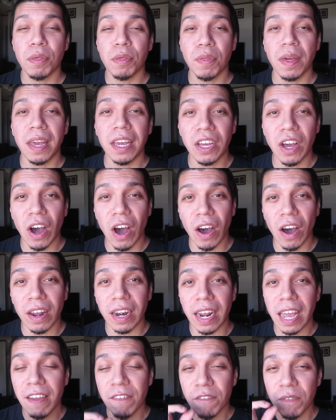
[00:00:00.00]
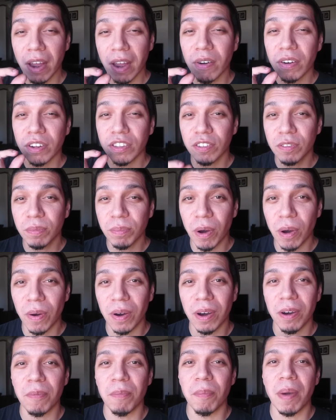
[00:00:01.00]
Thank God, a very
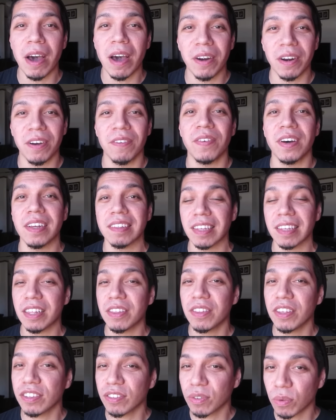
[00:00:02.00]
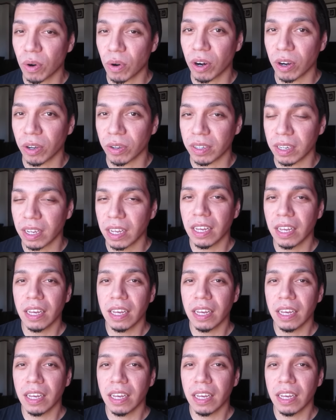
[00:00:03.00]
small amount of us in this world